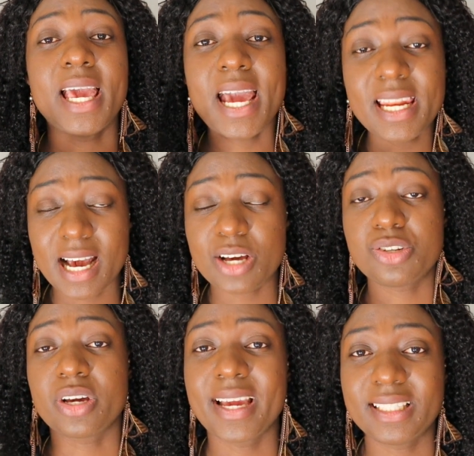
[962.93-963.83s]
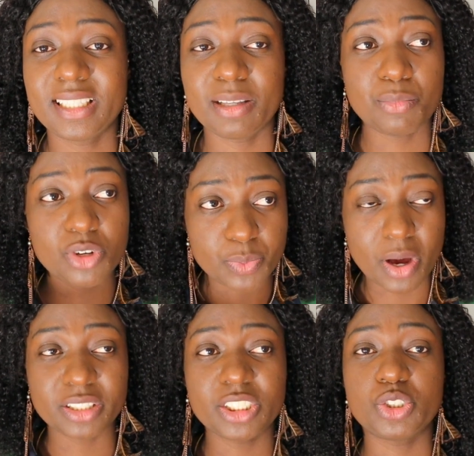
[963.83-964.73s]
any house you're getting, the most
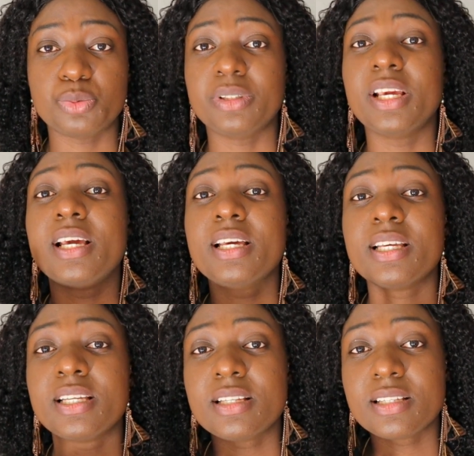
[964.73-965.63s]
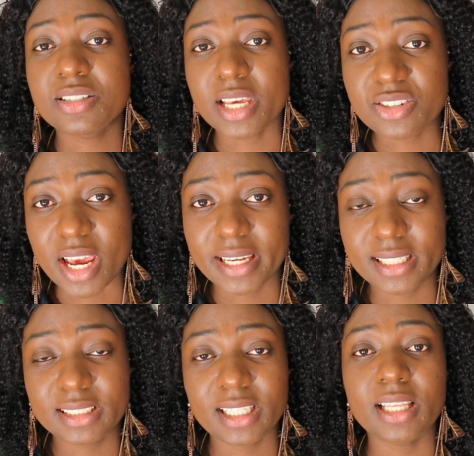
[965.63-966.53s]
priority should be central
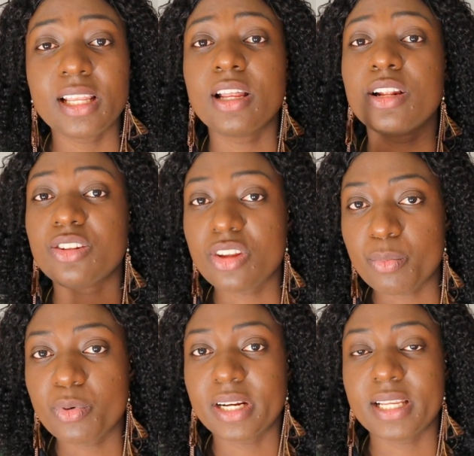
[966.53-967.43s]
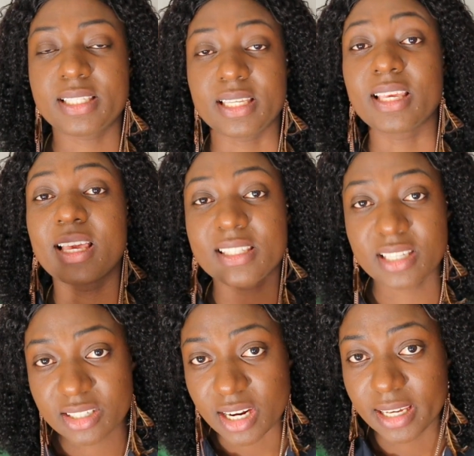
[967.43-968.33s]
heating, double glazing.
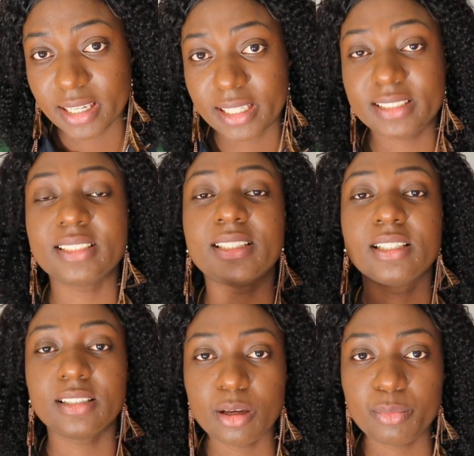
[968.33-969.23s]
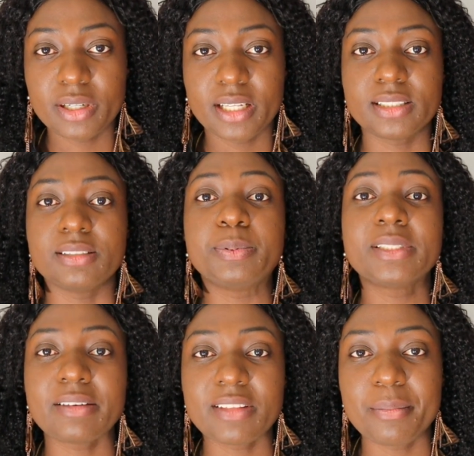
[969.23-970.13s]
Central heating, double glazing.
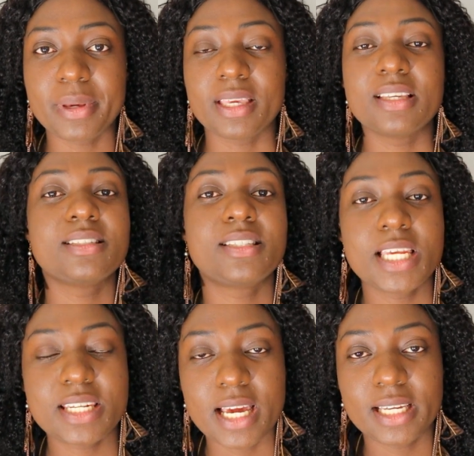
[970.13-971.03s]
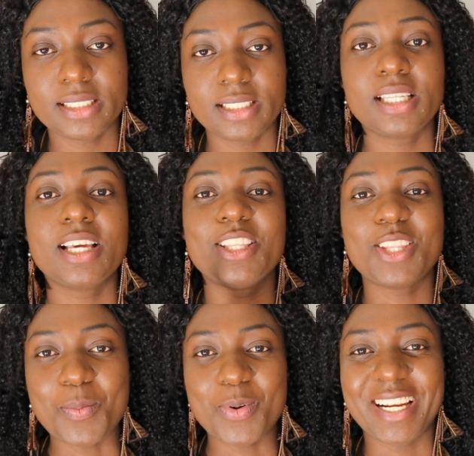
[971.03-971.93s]
Repeat after me: central heating,
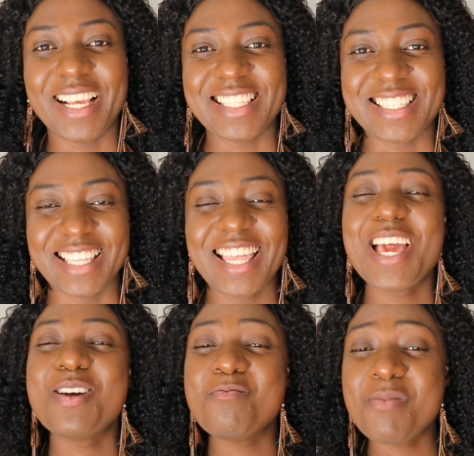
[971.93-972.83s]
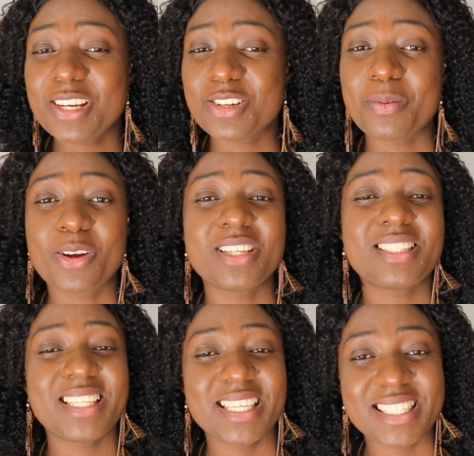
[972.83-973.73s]
double glazing. Make sure,
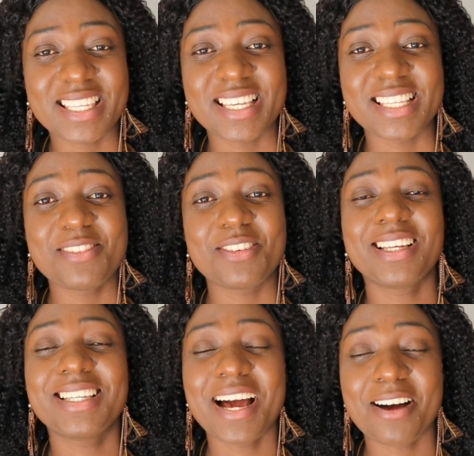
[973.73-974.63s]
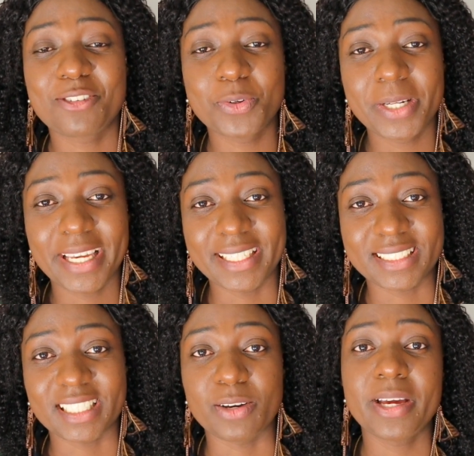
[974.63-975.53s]
because this thing, if it doesn't have good
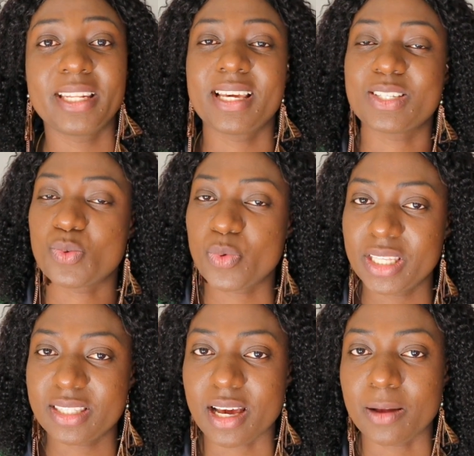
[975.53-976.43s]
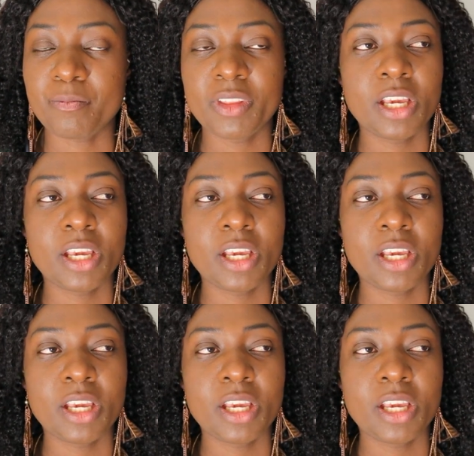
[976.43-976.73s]
heating when there's winter,